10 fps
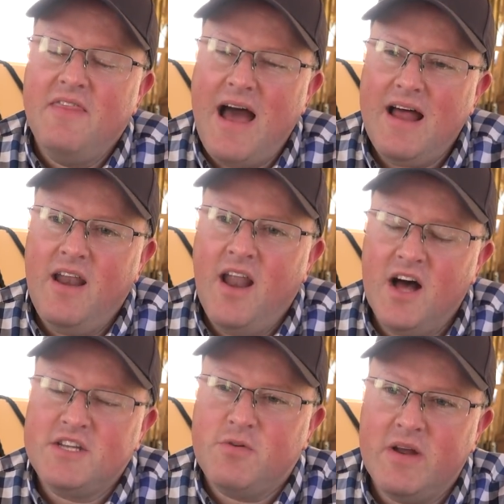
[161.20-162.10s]
that
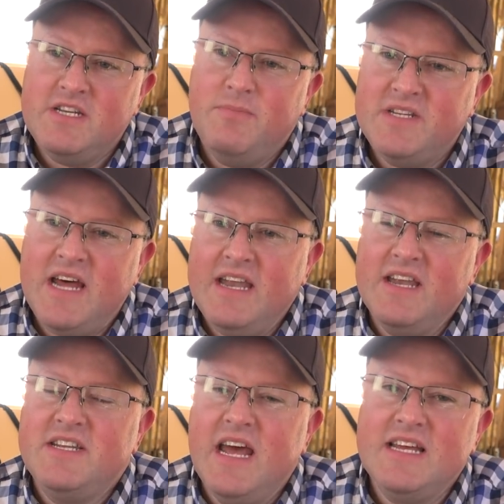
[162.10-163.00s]
last 20%
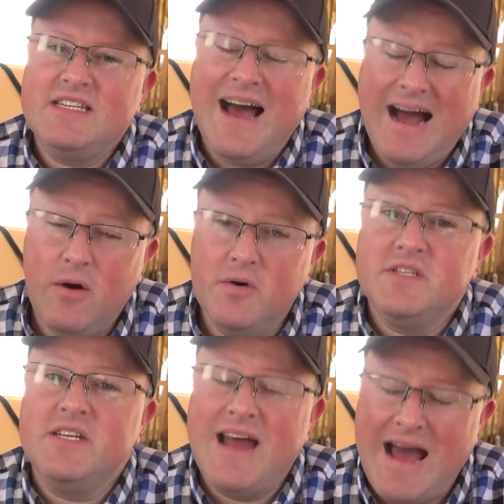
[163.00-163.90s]
takes
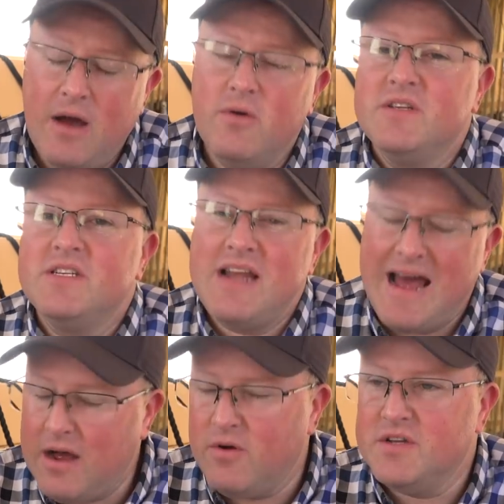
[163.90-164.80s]
hours and hours and
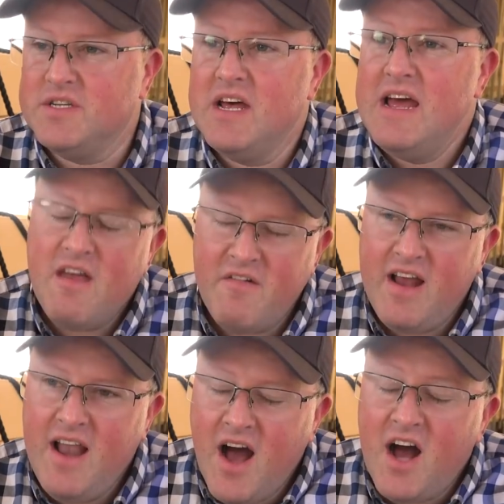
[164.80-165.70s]
hours. The
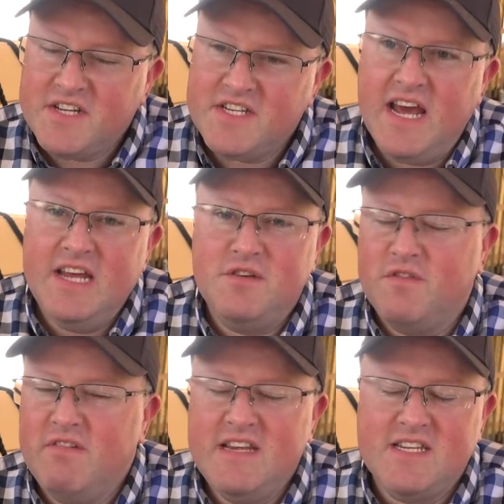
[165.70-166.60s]
very last stage of
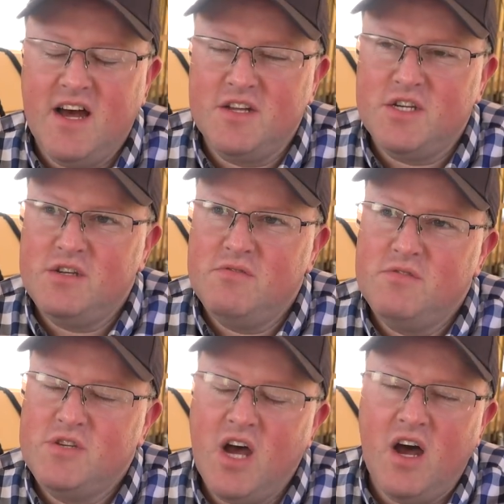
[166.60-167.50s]
three star ch
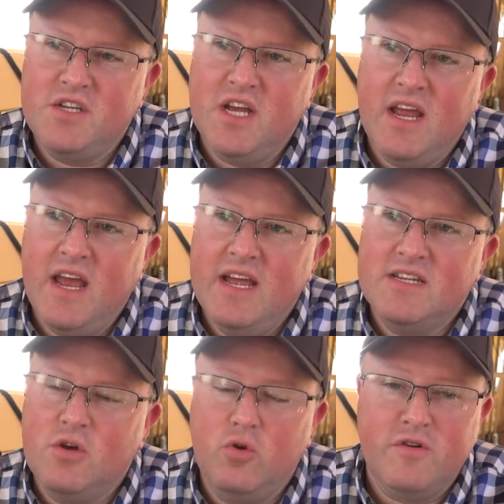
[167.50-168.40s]
charging
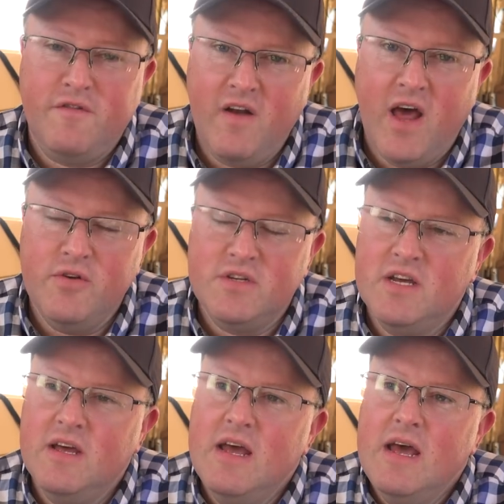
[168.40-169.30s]
is called a float
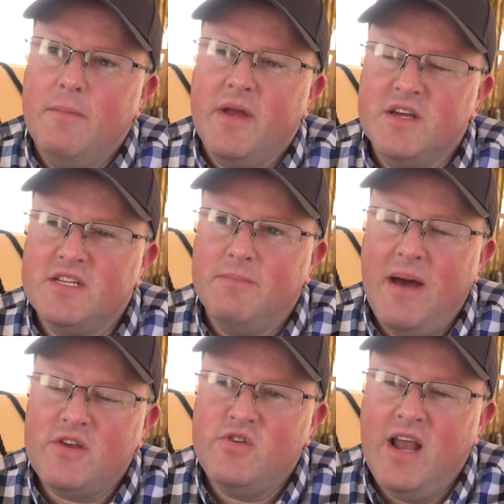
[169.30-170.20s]
because the
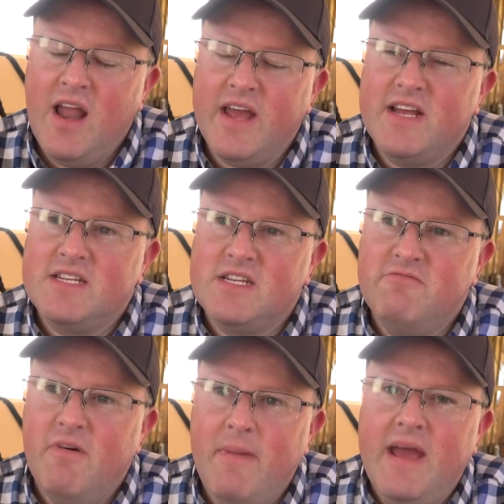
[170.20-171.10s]
battery likes
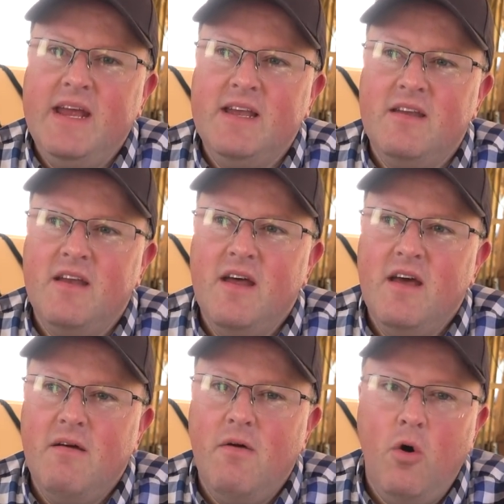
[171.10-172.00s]
to remain
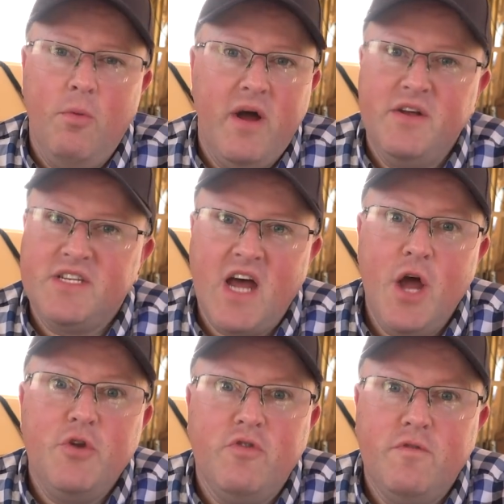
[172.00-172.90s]
almost
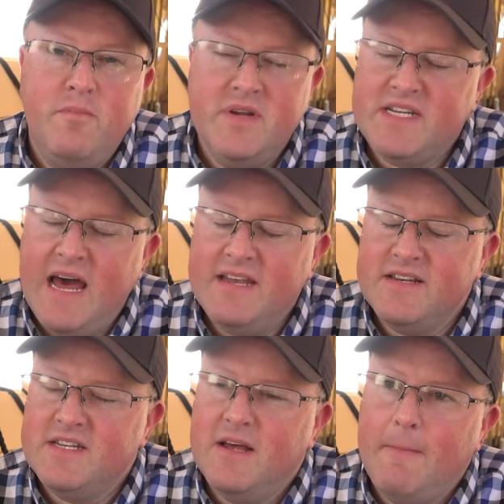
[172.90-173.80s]

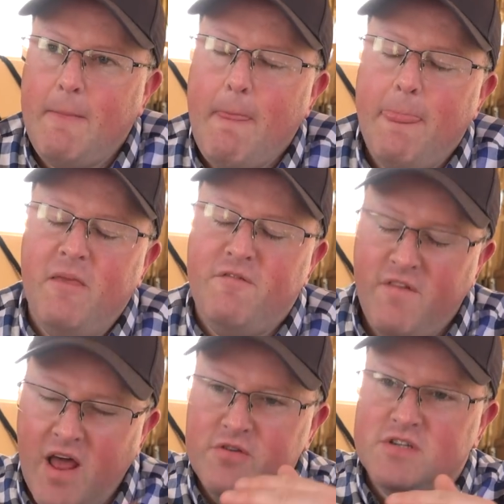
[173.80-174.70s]
100%. The
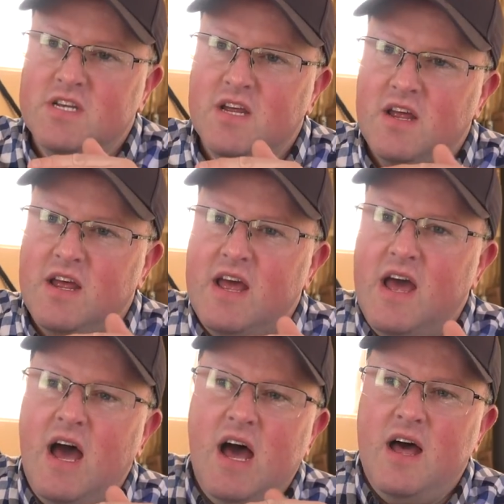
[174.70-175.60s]
float
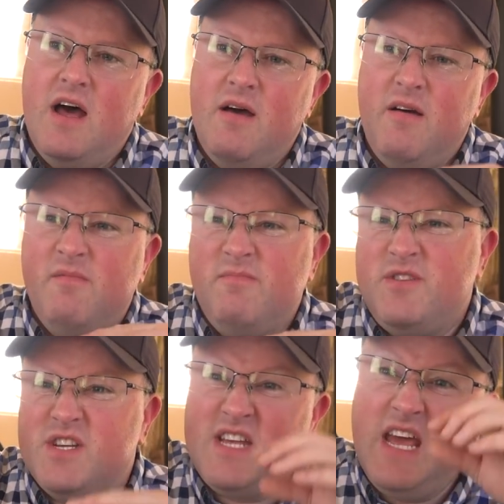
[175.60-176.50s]
uh,
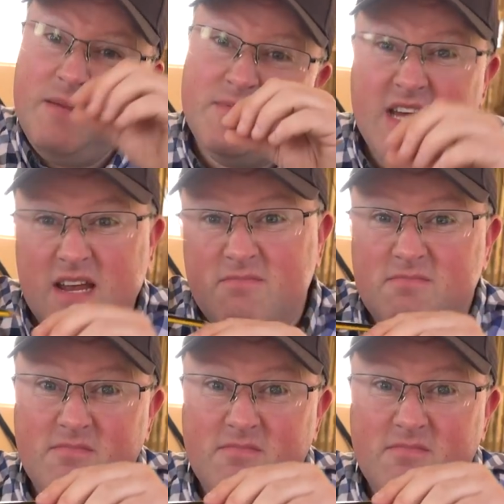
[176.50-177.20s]
just keeps it